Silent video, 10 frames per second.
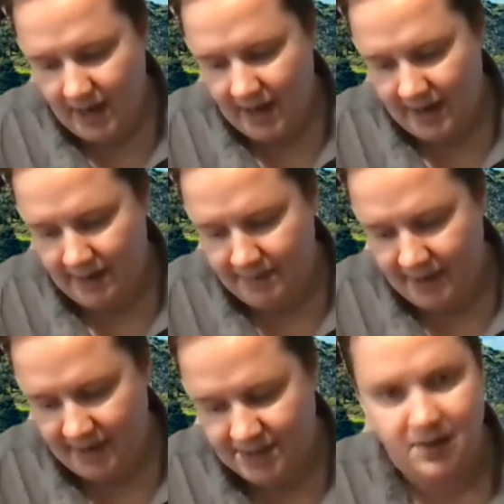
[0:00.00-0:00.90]

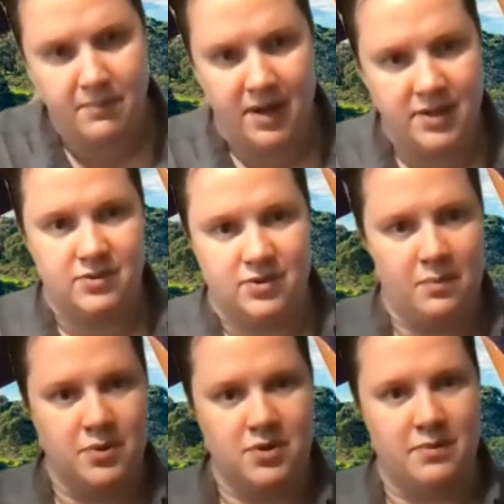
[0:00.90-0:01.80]
And so my job
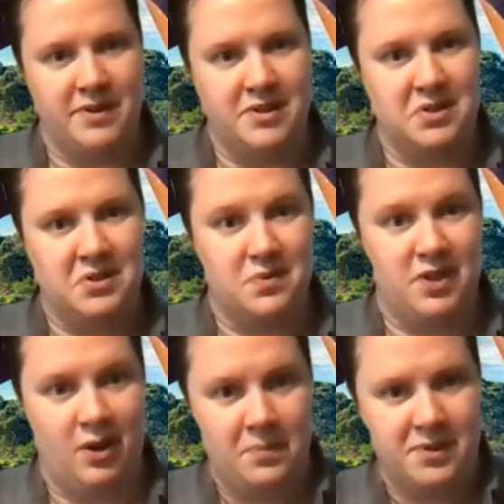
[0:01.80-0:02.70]
was almost
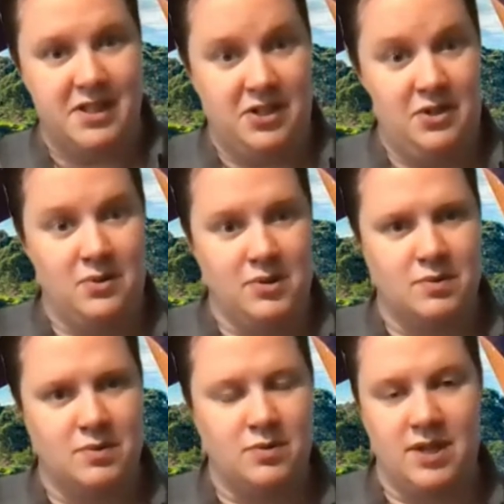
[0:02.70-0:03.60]
the opposite to yours,
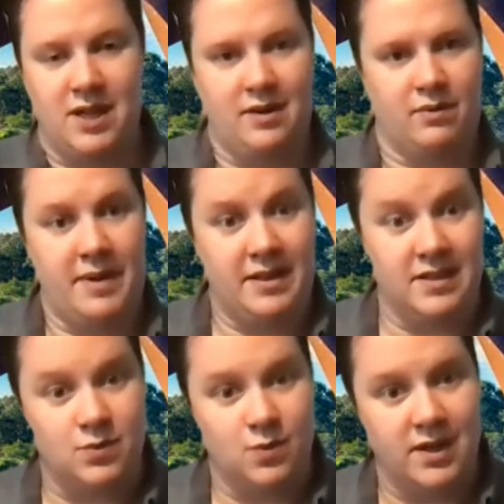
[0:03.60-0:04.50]
which was, how do I make
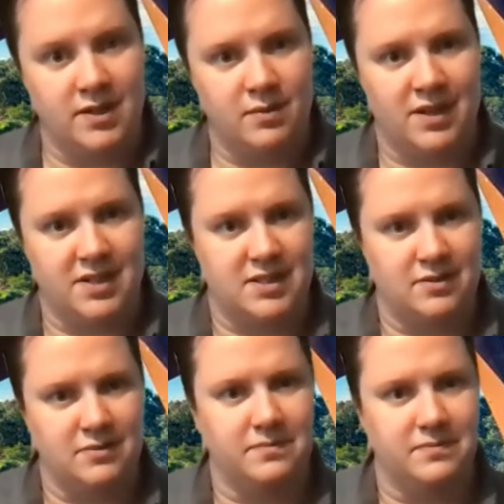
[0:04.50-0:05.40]
this work while
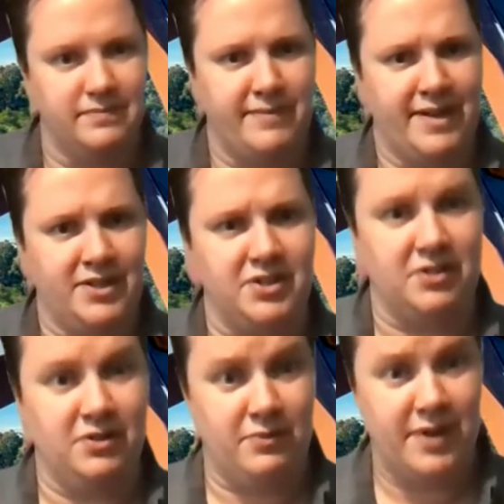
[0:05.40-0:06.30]
still managing to
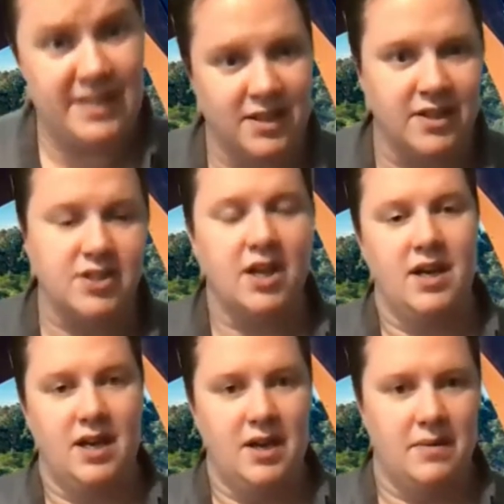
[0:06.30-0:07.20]
do research?
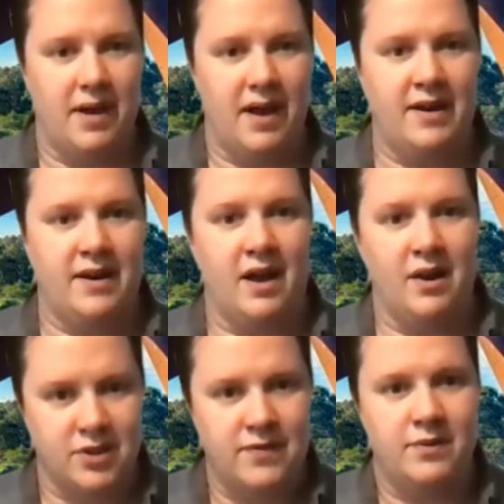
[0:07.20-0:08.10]
And a
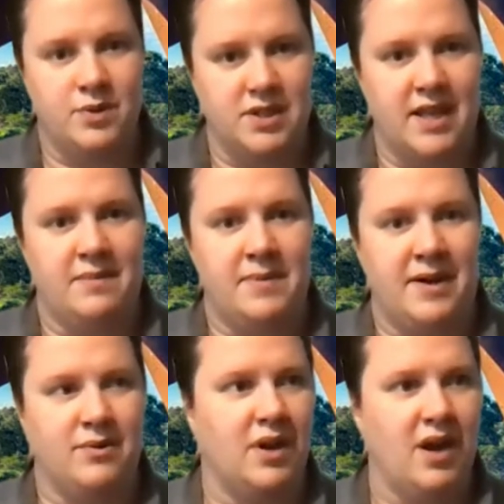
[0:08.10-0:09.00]
lot of it was then
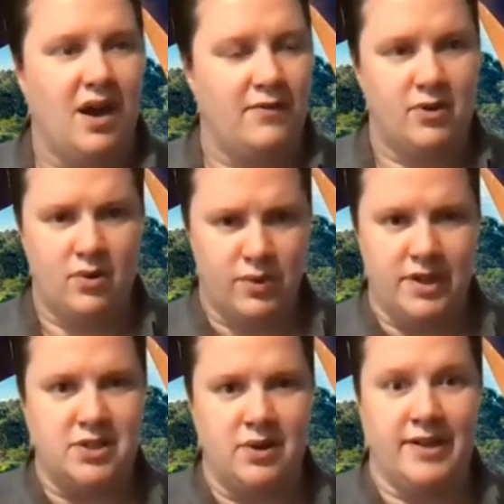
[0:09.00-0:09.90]
about, I've got all
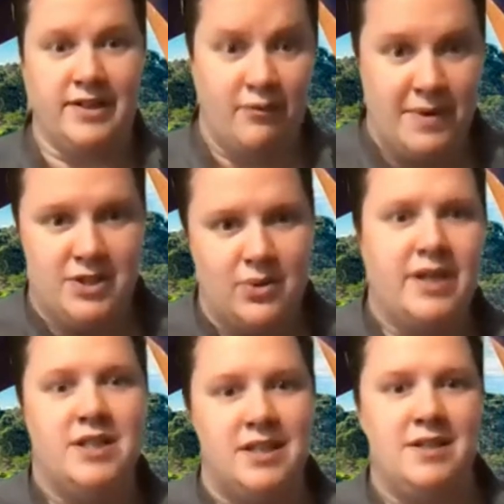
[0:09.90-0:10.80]
this knowledge. I've been
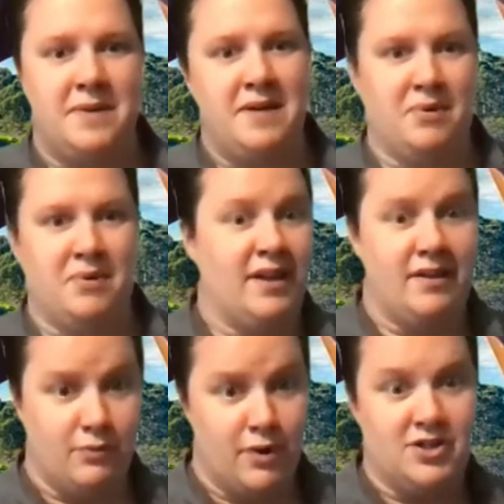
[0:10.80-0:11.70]
talking to these people
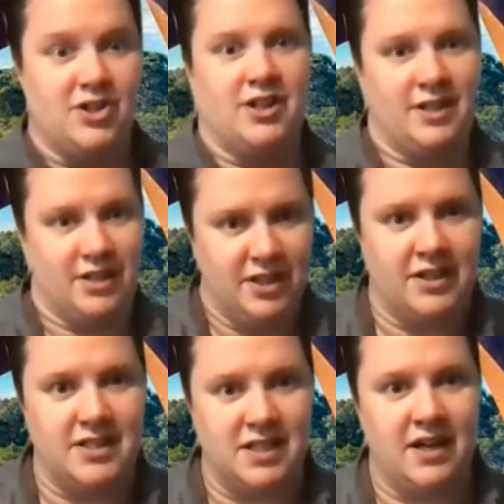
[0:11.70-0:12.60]
in Russia, in
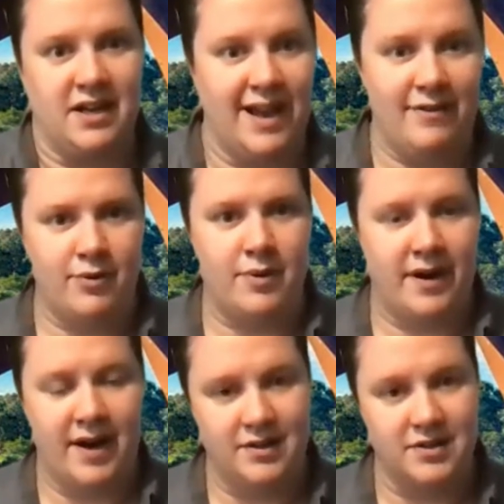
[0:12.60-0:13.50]
Kyrgyzstan, everywhere
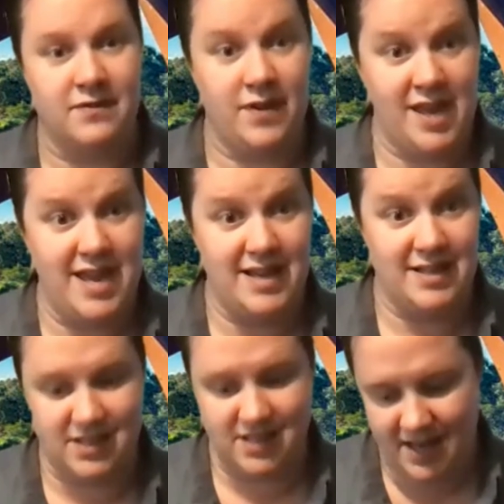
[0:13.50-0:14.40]
else for
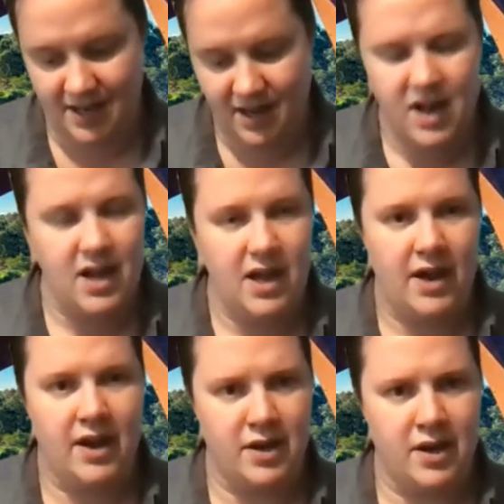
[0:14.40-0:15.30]
years. And
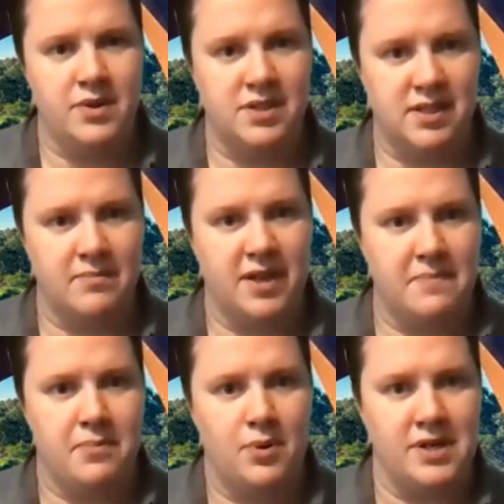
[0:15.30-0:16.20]
I know there's something
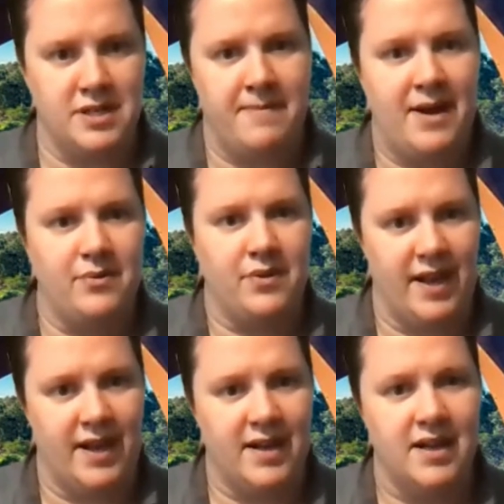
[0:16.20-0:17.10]
important about
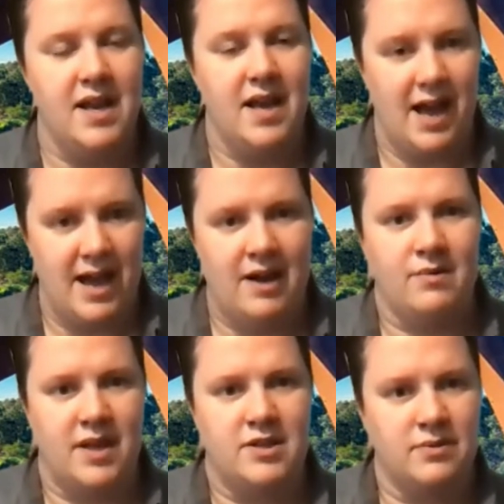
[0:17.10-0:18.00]
that. How
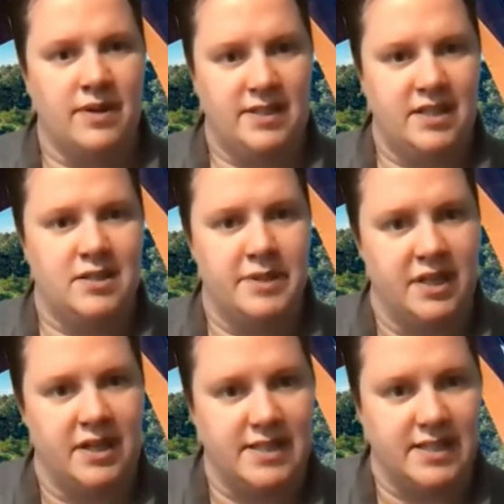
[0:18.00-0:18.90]
then do I
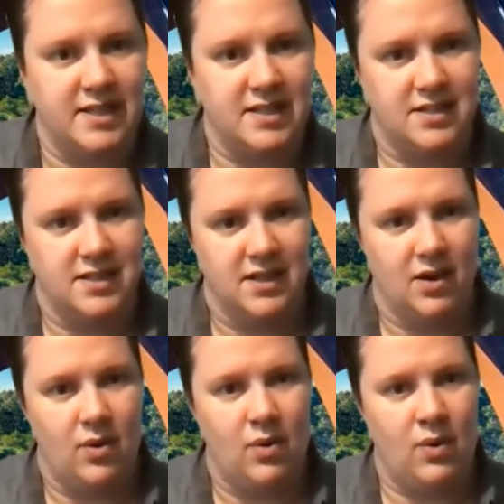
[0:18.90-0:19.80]
systematize it,
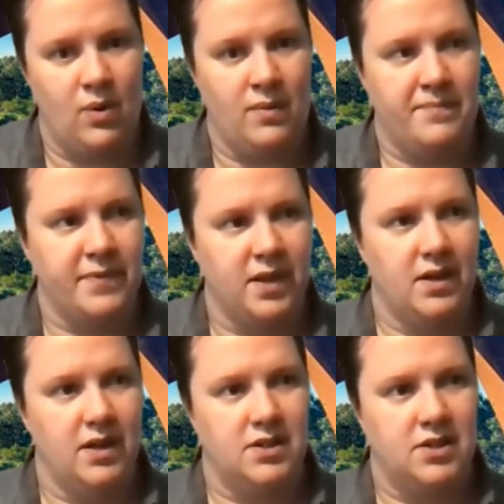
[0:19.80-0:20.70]
or
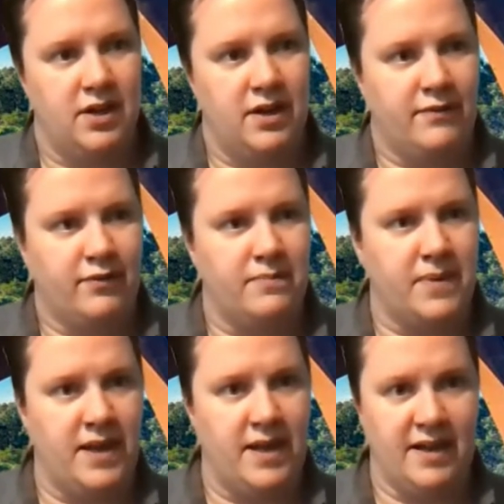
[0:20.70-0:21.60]
turn it from
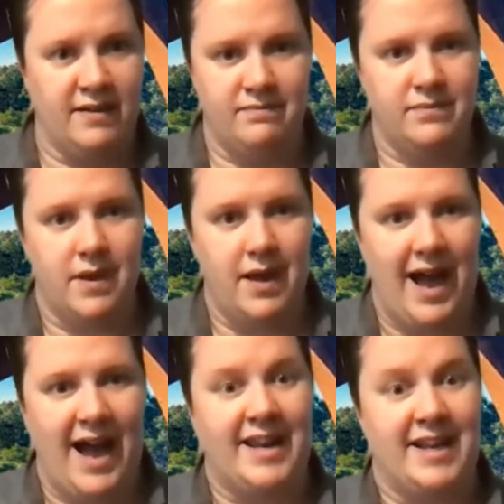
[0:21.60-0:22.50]
being
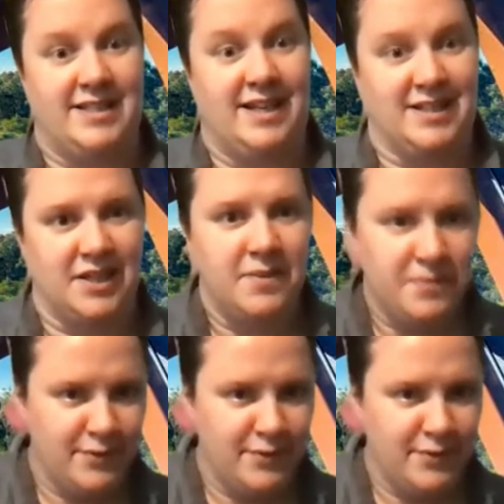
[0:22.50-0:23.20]
anecdata